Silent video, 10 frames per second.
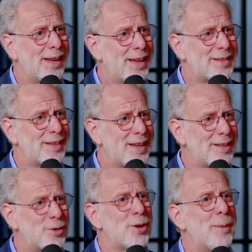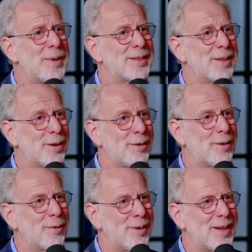Its job is
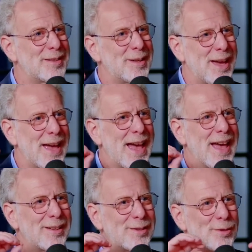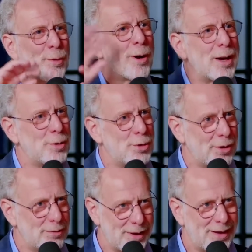to store
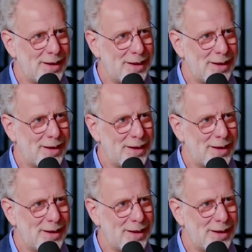energy.